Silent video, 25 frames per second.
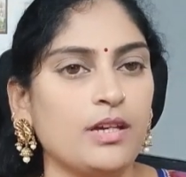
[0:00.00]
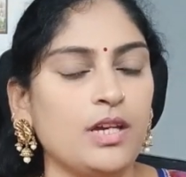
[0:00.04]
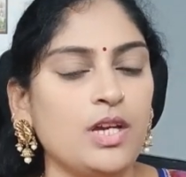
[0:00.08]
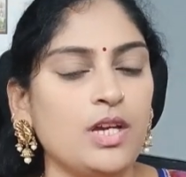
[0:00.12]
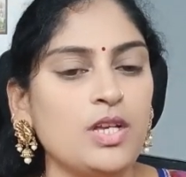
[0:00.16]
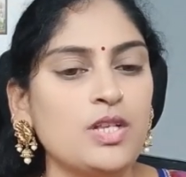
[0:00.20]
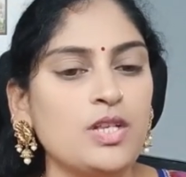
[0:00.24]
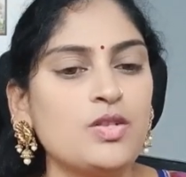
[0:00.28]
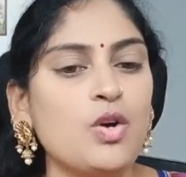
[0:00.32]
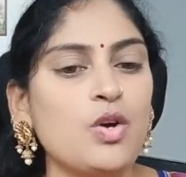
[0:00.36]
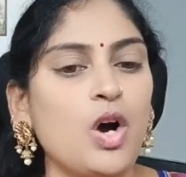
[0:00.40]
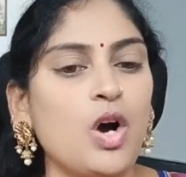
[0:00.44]

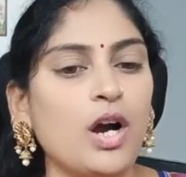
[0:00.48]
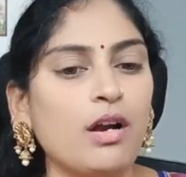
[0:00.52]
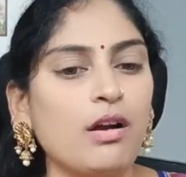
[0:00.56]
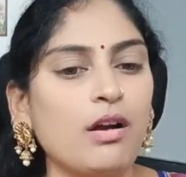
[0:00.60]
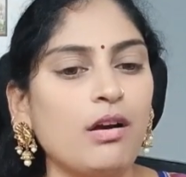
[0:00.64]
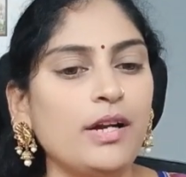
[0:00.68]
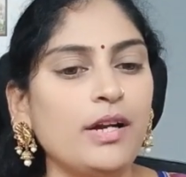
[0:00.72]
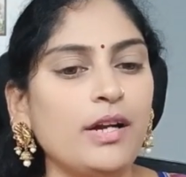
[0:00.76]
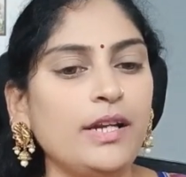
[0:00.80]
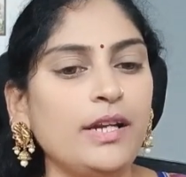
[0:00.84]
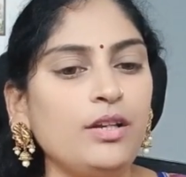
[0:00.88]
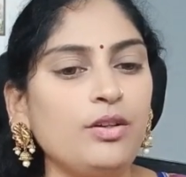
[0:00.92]
So
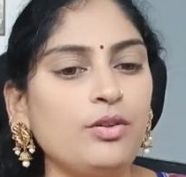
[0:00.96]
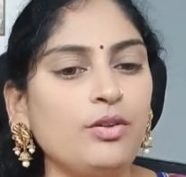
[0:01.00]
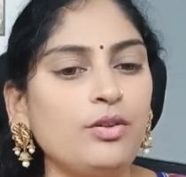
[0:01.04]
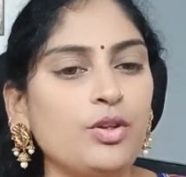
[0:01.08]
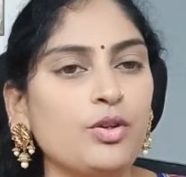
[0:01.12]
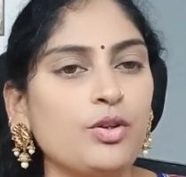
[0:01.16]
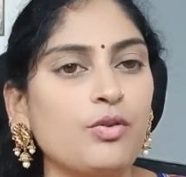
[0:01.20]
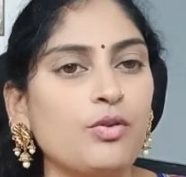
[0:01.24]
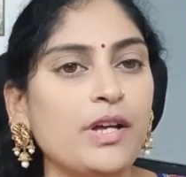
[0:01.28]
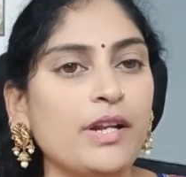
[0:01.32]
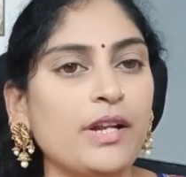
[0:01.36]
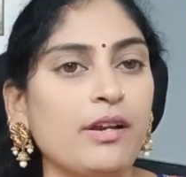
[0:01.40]
according to
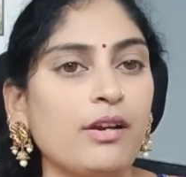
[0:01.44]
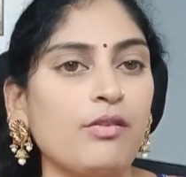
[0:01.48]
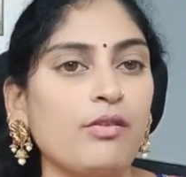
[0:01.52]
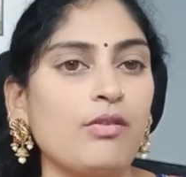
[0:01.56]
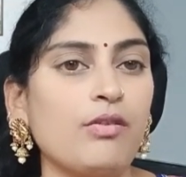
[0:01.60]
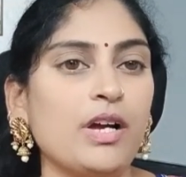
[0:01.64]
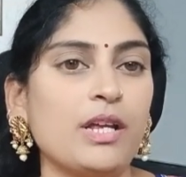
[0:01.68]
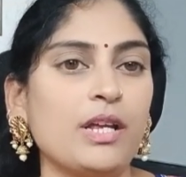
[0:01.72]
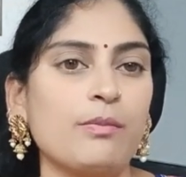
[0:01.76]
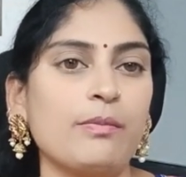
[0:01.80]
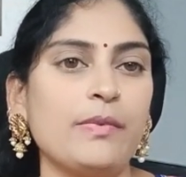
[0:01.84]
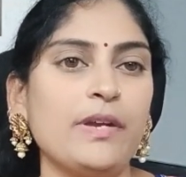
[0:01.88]
your
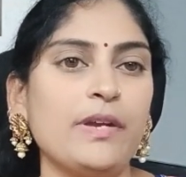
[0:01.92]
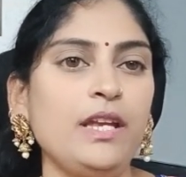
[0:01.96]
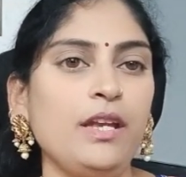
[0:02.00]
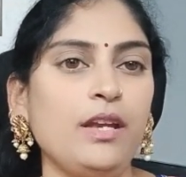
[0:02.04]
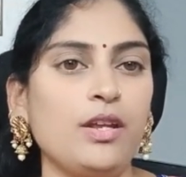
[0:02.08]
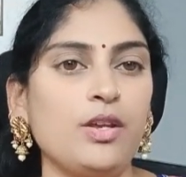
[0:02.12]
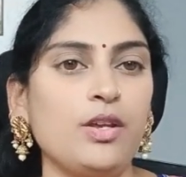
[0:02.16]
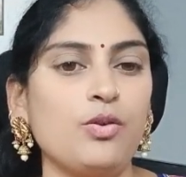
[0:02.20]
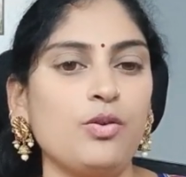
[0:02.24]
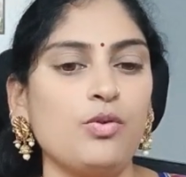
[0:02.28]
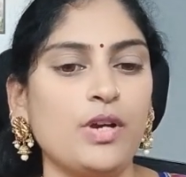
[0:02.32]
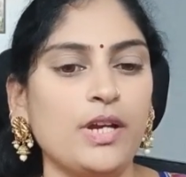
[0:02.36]
requirement,
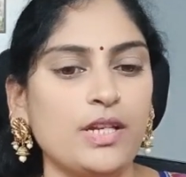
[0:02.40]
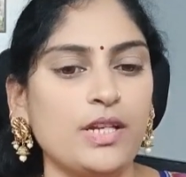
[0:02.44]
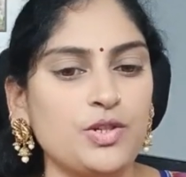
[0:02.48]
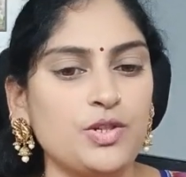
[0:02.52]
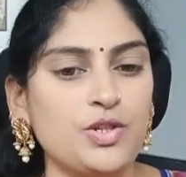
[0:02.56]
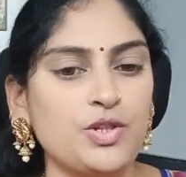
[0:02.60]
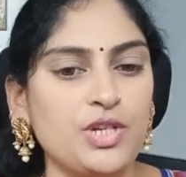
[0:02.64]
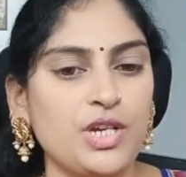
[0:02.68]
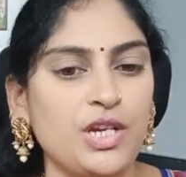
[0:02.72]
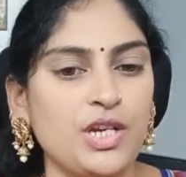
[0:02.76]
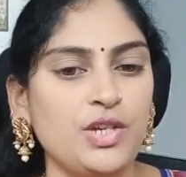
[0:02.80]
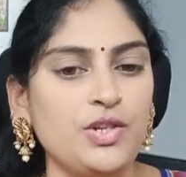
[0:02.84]
you can
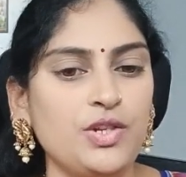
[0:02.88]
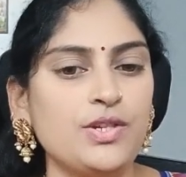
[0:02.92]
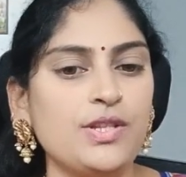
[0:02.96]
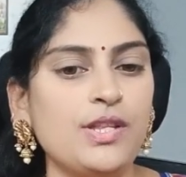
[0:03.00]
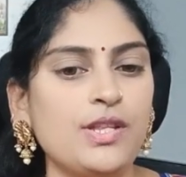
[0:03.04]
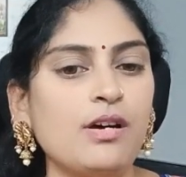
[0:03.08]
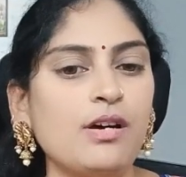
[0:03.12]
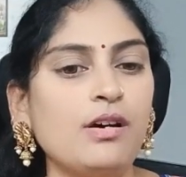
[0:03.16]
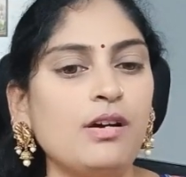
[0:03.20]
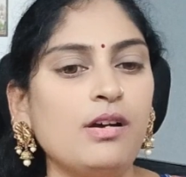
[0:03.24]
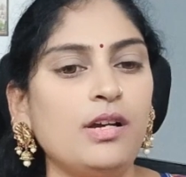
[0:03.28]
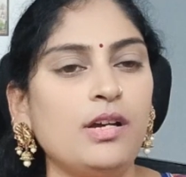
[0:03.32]
change
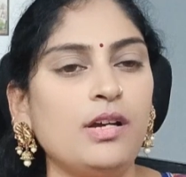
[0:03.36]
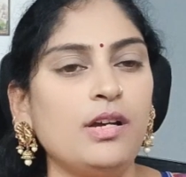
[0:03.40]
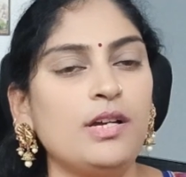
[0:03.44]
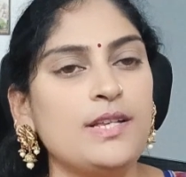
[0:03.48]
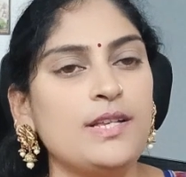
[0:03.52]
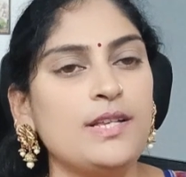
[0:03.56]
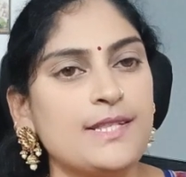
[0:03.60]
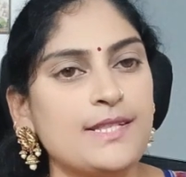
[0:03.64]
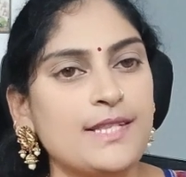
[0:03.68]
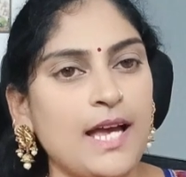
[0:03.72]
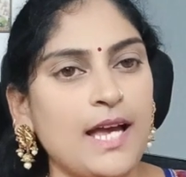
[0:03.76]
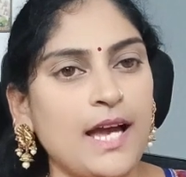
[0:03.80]
the
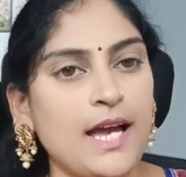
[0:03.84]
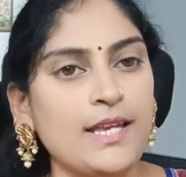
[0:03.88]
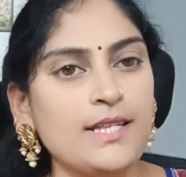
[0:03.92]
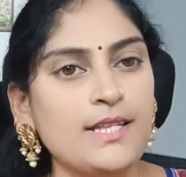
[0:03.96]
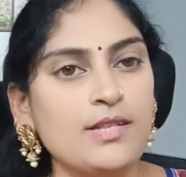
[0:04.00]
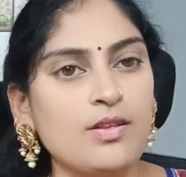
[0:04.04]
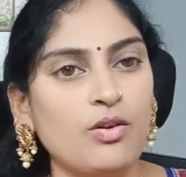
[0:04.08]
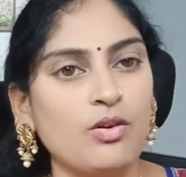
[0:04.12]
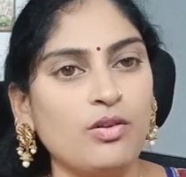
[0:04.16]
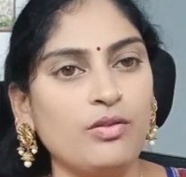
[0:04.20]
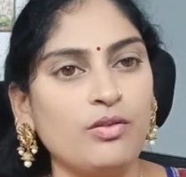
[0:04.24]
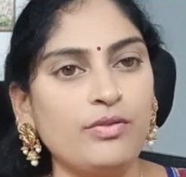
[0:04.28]
size
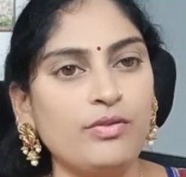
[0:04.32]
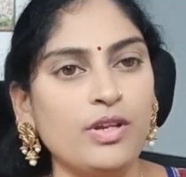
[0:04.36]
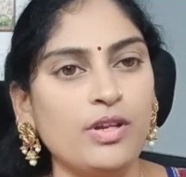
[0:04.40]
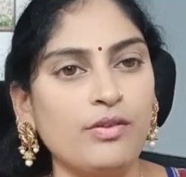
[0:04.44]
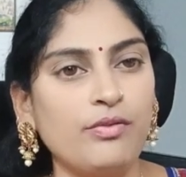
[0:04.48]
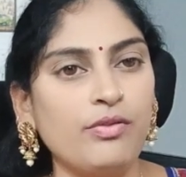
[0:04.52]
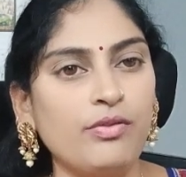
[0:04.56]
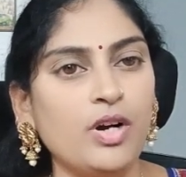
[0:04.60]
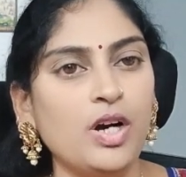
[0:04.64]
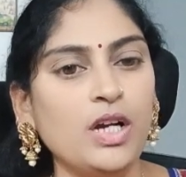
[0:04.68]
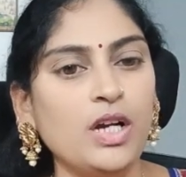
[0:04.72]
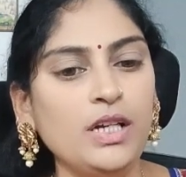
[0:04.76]
of the
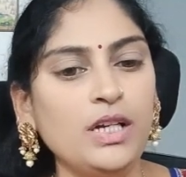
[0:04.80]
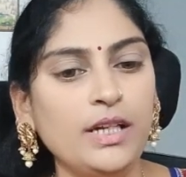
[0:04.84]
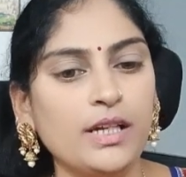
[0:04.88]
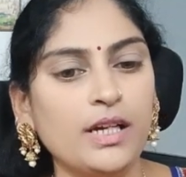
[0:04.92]
font,